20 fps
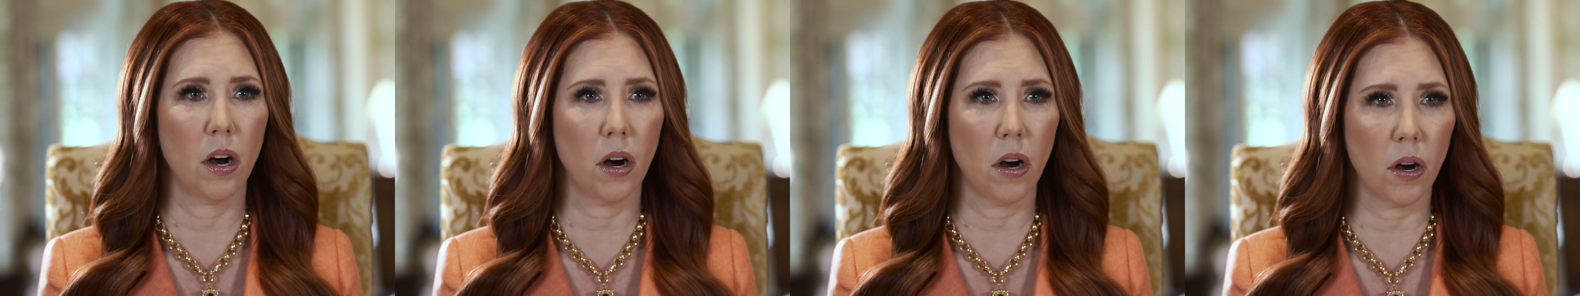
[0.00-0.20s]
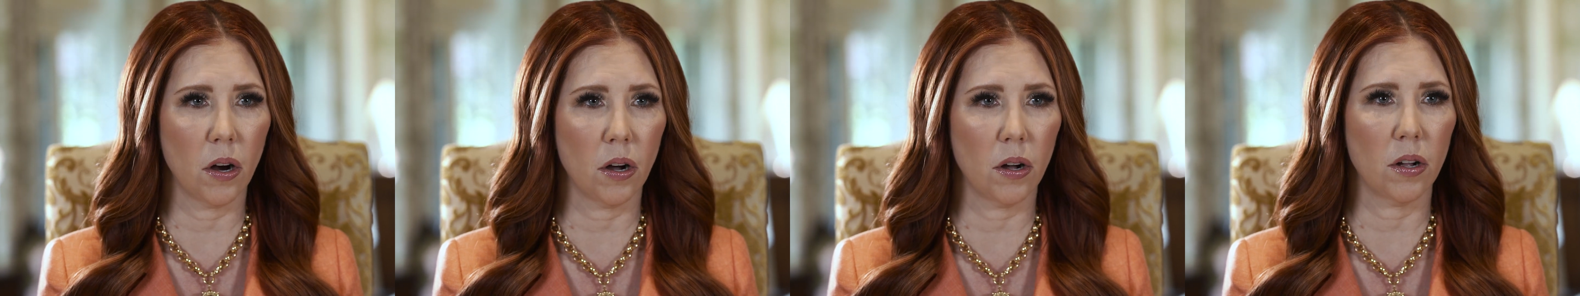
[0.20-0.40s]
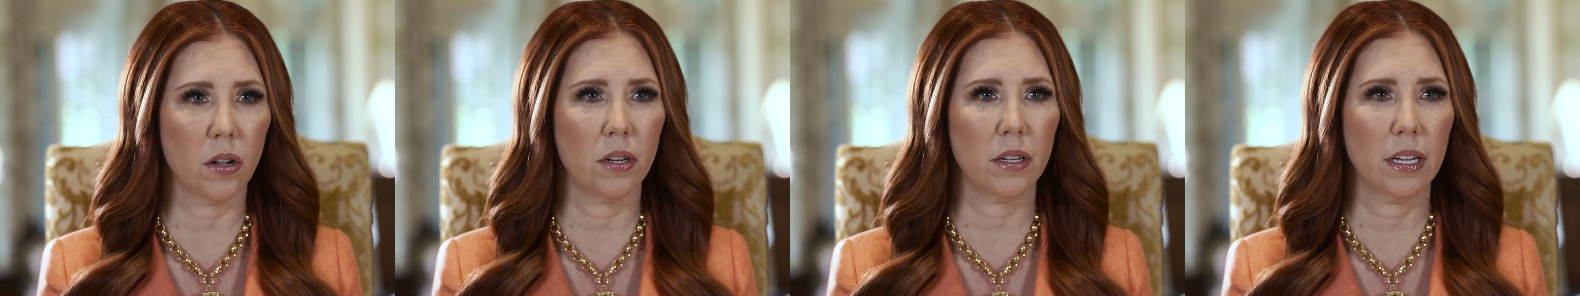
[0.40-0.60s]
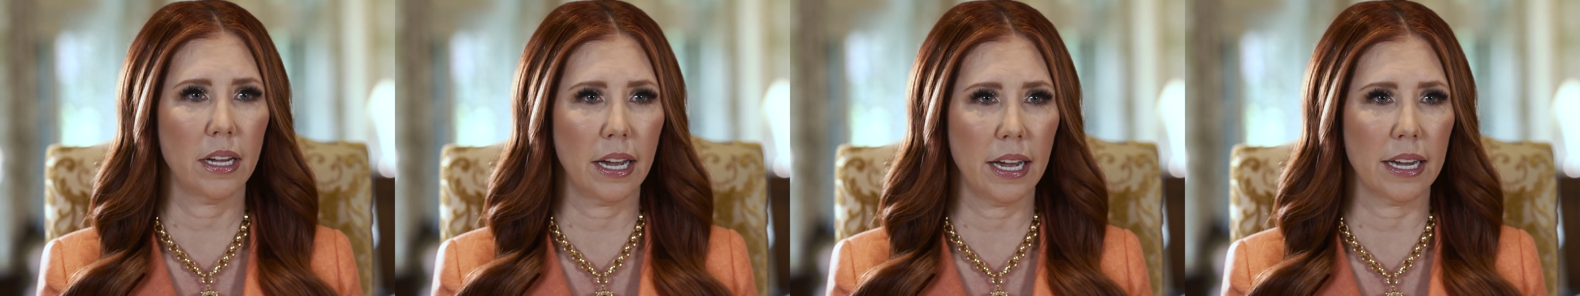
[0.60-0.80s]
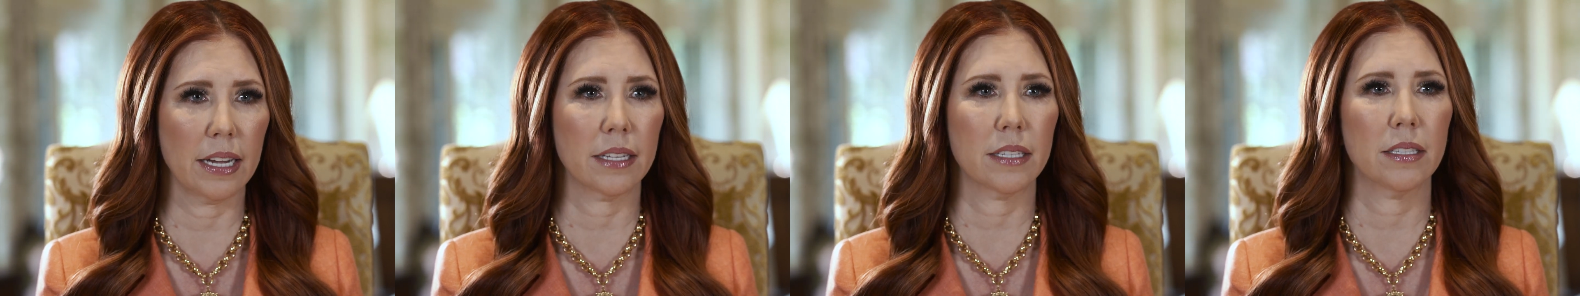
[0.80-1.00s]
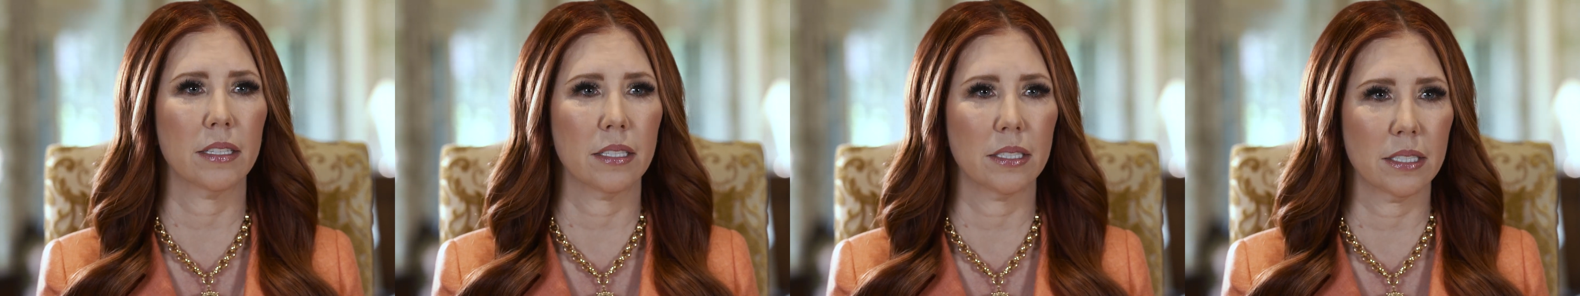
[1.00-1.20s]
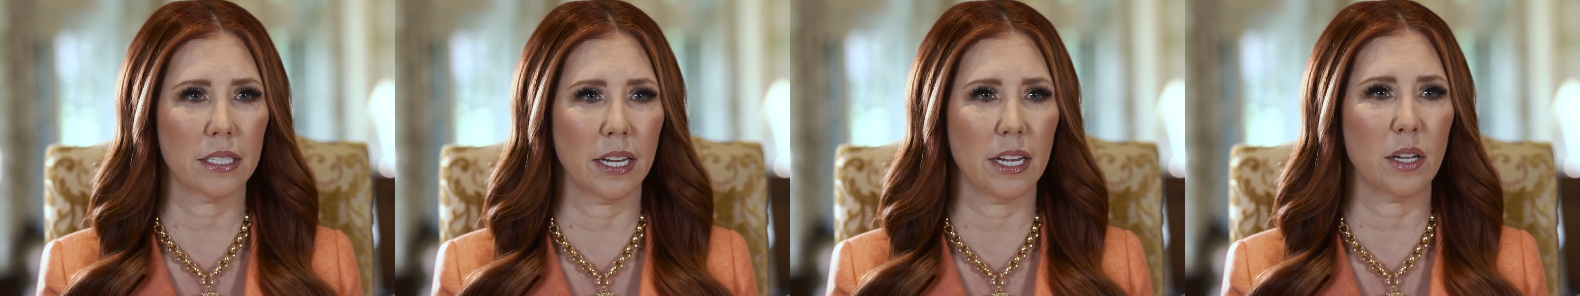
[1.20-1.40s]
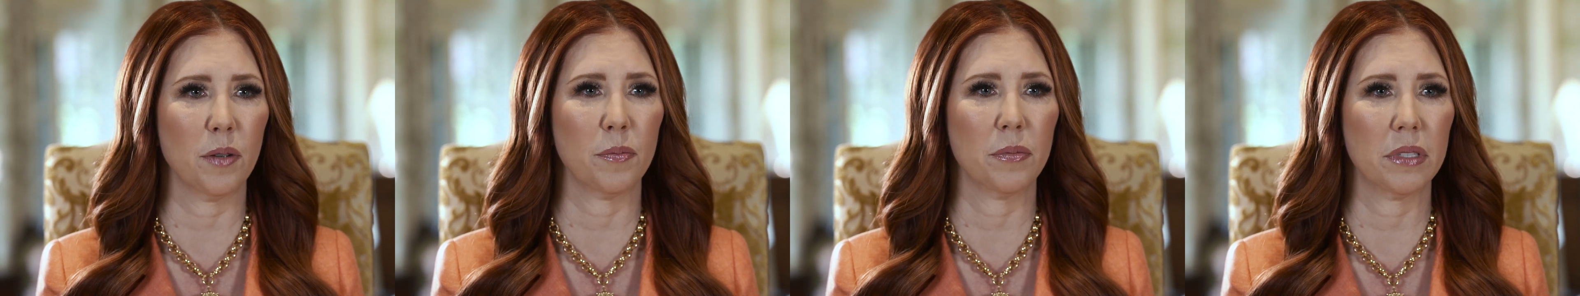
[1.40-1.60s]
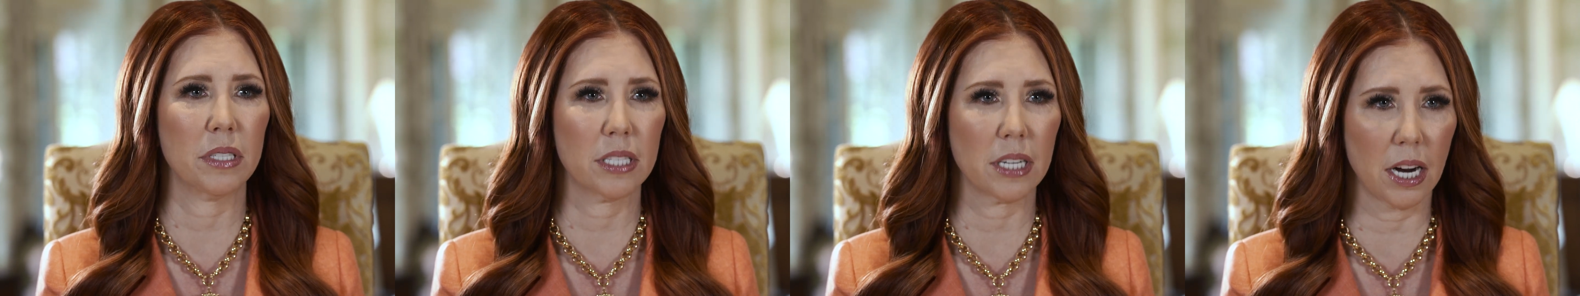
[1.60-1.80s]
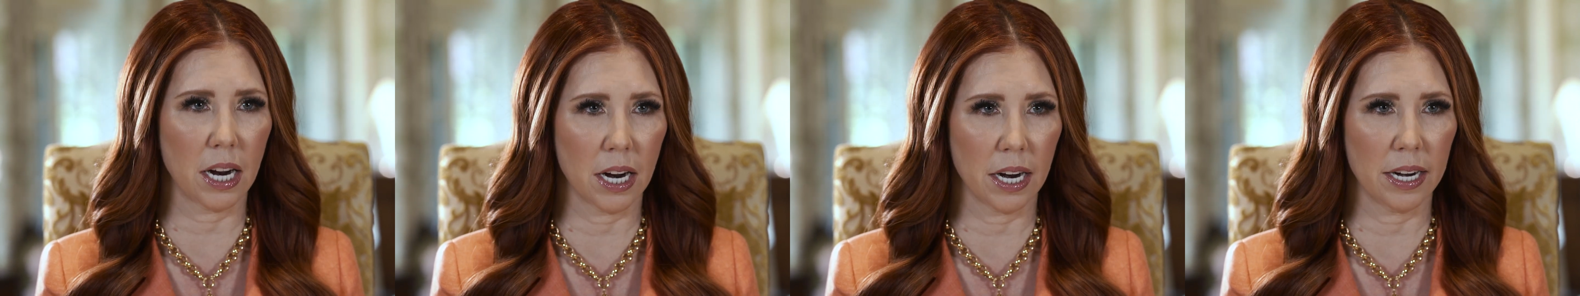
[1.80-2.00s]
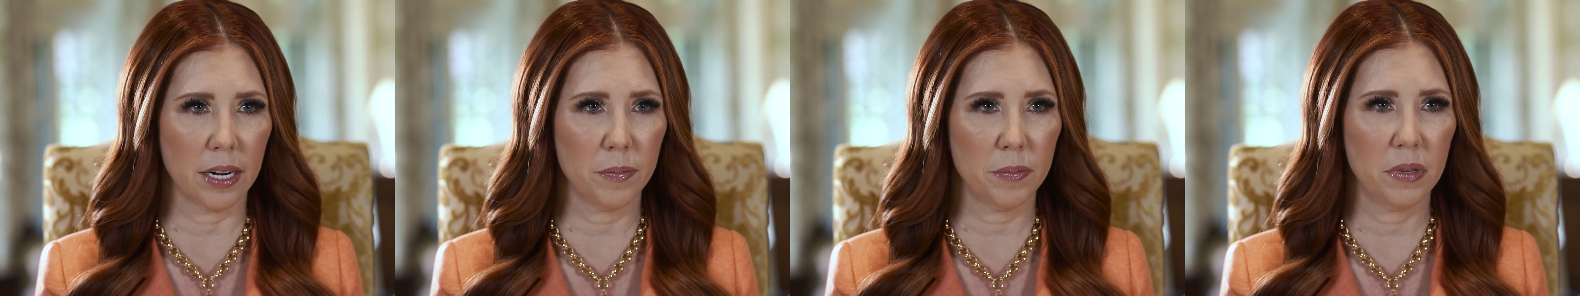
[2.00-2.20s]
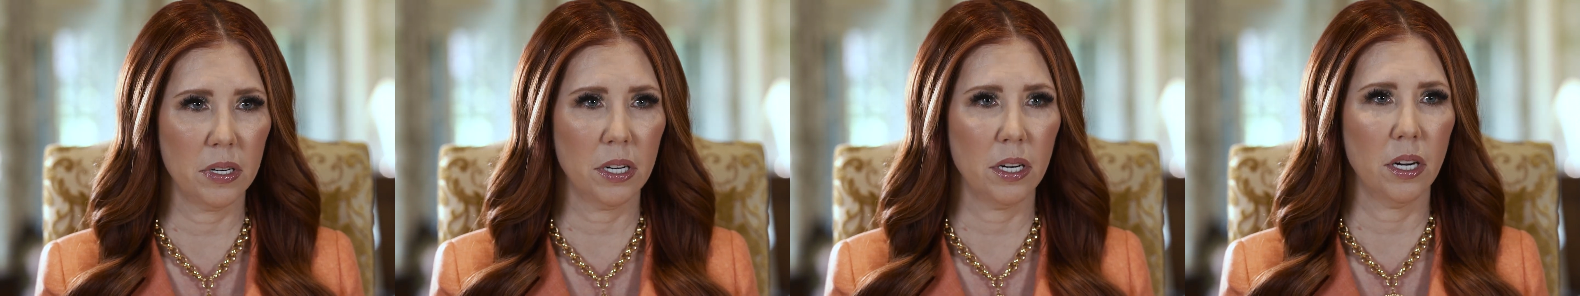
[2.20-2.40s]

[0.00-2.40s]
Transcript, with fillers: all at the same time.